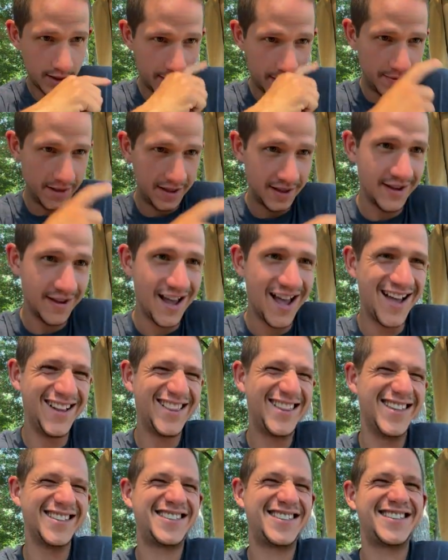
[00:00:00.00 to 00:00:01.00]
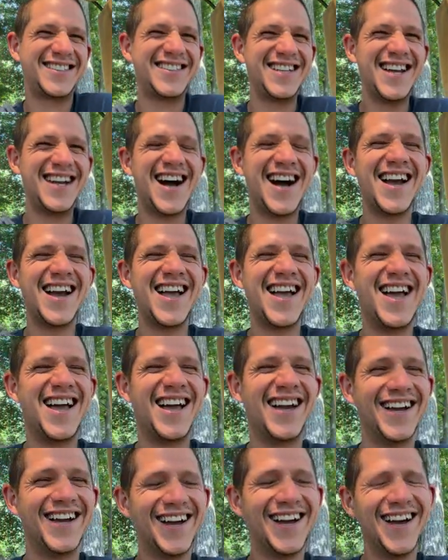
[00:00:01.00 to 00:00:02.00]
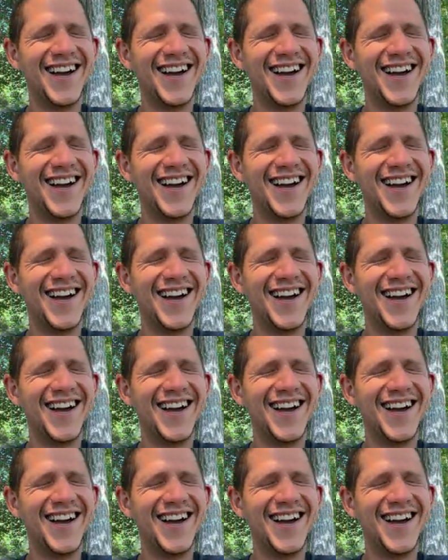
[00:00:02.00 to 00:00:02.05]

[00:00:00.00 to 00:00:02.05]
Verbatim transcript: I mean, they're CIA.